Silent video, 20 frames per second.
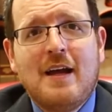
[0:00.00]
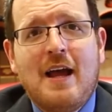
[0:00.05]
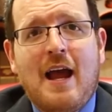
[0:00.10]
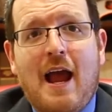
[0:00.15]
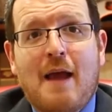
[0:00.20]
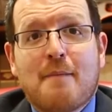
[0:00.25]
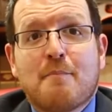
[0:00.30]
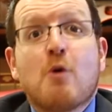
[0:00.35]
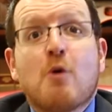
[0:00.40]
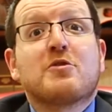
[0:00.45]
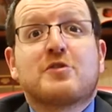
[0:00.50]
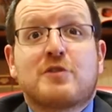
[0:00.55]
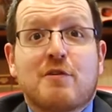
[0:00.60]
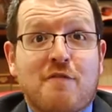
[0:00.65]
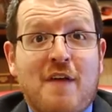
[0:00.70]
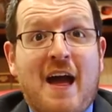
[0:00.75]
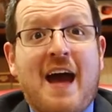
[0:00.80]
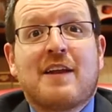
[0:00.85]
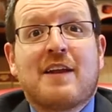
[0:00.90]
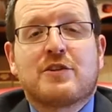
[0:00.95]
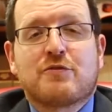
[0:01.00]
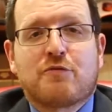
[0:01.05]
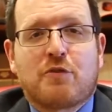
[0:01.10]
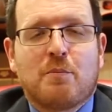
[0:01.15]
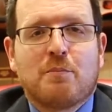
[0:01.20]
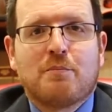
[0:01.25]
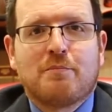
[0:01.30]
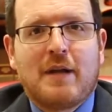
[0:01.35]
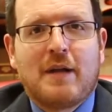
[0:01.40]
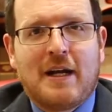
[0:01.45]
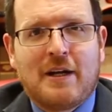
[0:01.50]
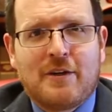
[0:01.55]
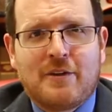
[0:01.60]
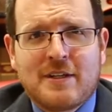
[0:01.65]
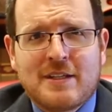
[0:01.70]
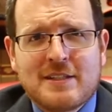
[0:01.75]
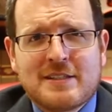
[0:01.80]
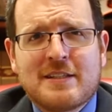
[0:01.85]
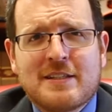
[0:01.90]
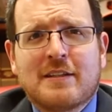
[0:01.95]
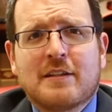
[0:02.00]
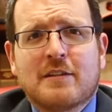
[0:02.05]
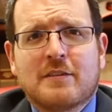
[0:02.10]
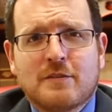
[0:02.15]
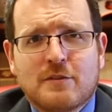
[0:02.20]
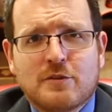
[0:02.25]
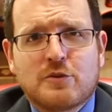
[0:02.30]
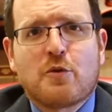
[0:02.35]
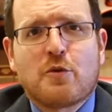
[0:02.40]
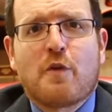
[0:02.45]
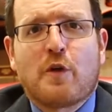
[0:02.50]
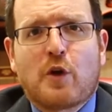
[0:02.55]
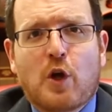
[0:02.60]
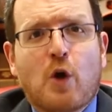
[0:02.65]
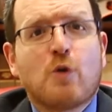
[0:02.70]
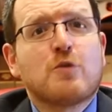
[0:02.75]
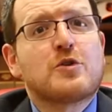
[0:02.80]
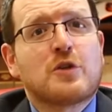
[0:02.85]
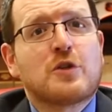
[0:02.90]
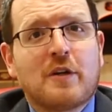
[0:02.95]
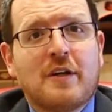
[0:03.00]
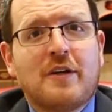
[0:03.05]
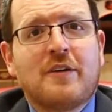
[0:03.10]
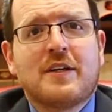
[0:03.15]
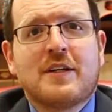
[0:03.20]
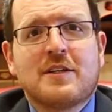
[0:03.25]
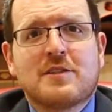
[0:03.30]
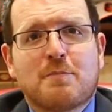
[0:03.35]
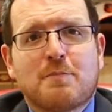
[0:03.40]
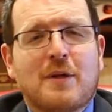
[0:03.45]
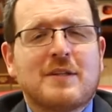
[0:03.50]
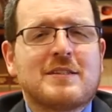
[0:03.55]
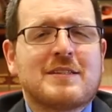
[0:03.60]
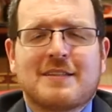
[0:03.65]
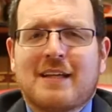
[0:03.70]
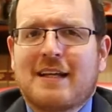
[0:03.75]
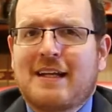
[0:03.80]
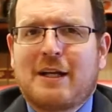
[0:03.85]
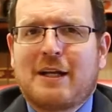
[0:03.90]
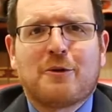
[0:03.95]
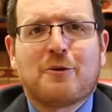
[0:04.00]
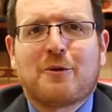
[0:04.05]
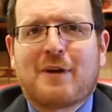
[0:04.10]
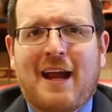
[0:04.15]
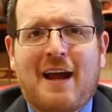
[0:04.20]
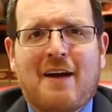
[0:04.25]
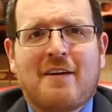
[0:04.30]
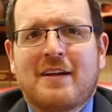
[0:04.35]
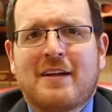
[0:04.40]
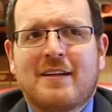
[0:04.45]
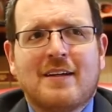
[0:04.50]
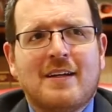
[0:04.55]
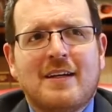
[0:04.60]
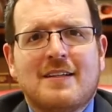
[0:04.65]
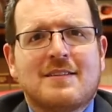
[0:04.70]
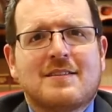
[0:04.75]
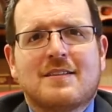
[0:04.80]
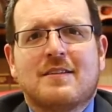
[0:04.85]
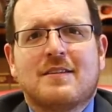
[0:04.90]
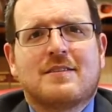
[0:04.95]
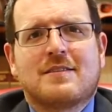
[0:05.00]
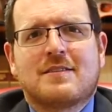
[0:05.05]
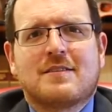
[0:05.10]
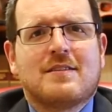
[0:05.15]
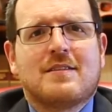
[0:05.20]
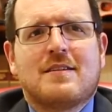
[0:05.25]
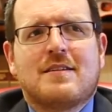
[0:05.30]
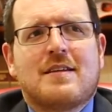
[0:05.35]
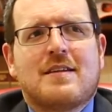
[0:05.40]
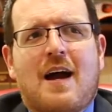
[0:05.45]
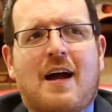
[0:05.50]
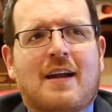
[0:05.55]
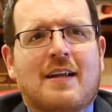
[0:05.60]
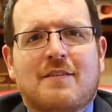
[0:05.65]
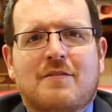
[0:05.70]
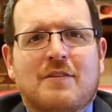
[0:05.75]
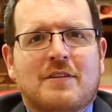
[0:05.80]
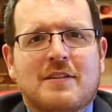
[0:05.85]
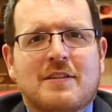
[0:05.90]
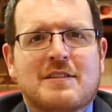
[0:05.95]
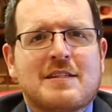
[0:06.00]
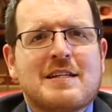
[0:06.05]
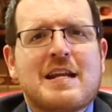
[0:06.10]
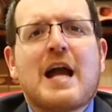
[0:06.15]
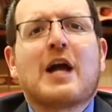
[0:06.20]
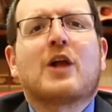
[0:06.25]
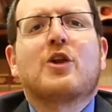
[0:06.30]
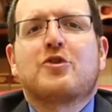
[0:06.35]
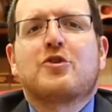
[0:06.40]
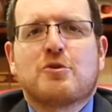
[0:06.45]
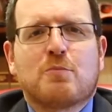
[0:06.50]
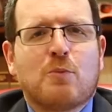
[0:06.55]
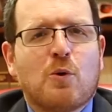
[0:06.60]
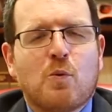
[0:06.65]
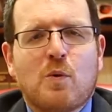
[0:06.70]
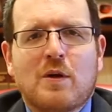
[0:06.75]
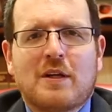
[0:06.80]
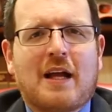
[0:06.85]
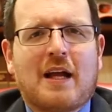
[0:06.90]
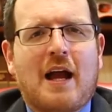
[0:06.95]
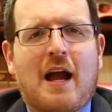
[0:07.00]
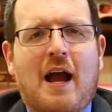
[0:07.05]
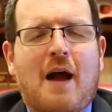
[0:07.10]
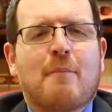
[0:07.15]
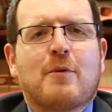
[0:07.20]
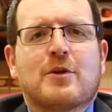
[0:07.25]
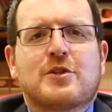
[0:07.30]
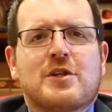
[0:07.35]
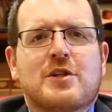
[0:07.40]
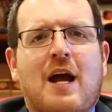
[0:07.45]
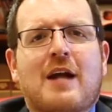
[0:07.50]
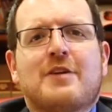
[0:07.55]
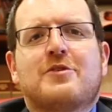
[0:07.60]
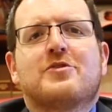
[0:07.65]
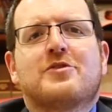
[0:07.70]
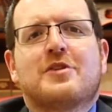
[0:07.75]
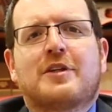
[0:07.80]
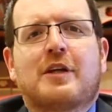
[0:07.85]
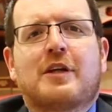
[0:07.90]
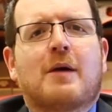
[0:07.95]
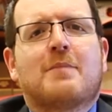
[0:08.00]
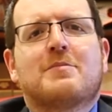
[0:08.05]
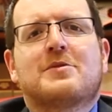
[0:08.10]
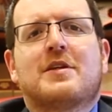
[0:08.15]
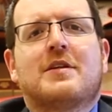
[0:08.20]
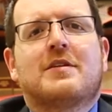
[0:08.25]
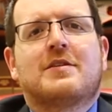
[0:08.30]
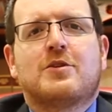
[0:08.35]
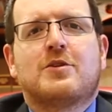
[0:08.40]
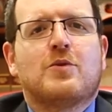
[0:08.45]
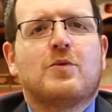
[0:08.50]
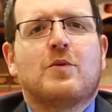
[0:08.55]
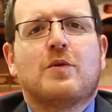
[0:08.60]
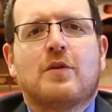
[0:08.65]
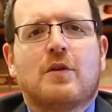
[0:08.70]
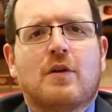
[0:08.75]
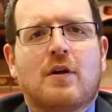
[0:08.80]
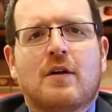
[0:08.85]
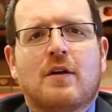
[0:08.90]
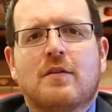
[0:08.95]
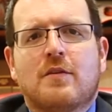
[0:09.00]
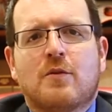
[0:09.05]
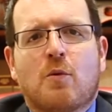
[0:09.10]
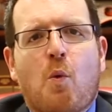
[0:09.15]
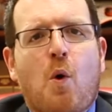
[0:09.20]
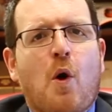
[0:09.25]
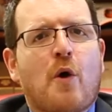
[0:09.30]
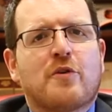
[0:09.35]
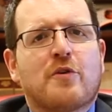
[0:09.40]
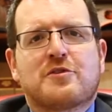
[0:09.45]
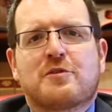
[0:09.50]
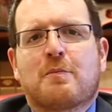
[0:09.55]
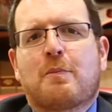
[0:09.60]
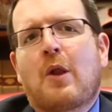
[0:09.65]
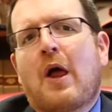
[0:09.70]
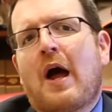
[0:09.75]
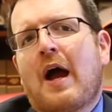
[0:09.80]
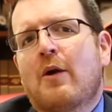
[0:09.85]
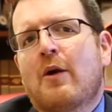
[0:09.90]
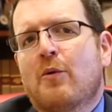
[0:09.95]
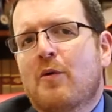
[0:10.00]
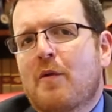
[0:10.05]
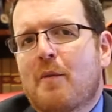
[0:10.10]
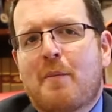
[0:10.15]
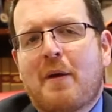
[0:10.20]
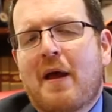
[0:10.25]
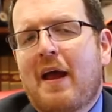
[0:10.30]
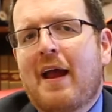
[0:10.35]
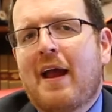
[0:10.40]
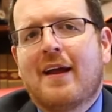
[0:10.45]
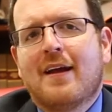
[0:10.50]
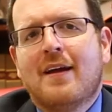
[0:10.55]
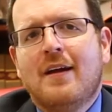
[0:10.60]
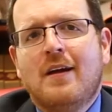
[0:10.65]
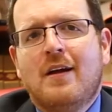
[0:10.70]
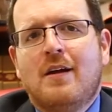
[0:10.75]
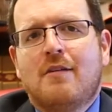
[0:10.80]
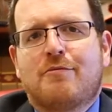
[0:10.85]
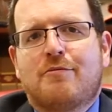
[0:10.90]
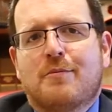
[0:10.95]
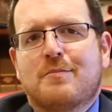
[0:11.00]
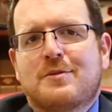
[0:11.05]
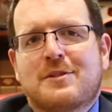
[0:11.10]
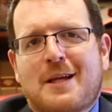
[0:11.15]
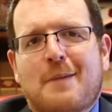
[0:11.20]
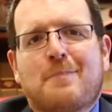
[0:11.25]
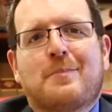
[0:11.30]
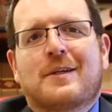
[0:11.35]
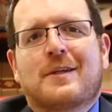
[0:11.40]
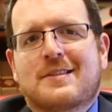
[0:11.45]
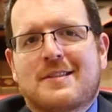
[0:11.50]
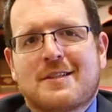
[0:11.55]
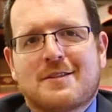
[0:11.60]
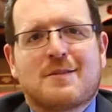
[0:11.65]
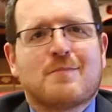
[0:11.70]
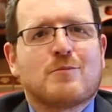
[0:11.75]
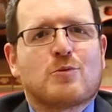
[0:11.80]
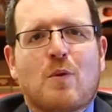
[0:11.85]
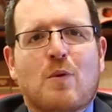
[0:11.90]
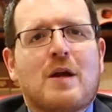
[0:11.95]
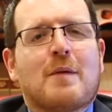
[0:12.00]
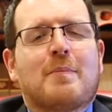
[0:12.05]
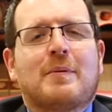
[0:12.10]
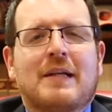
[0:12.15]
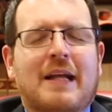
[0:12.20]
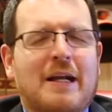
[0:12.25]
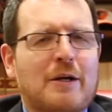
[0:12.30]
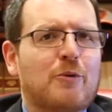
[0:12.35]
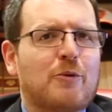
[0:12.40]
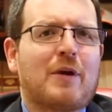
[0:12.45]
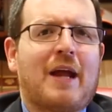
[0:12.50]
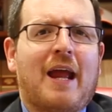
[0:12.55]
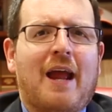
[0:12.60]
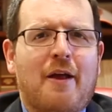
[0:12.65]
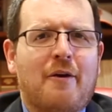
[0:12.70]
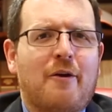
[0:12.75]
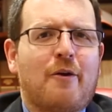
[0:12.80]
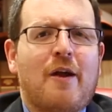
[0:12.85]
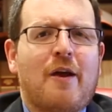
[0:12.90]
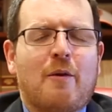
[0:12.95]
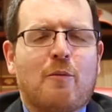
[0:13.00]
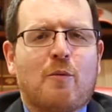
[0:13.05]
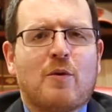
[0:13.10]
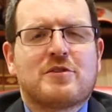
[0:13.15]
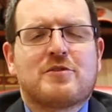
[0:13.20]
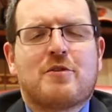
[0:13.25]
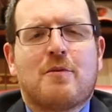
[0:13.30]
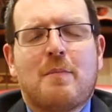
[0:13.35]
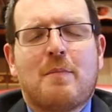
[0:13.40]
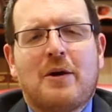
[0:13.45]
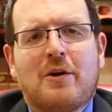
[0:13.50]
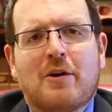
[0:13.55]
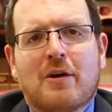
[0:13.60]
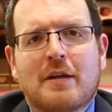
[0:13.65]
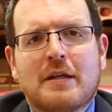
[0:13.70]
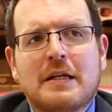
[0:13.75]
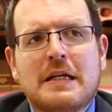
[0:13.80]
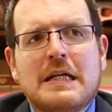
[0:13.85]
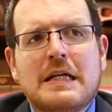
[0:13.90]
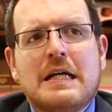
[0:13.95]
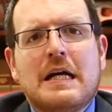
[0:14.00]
And most of that is from areas in the sort of the coastal areas. Places like Carroll County, it's negligible how much nitrogen comes into the water supply or the bay from septic systems way up in Carroll County or out in western Maryland.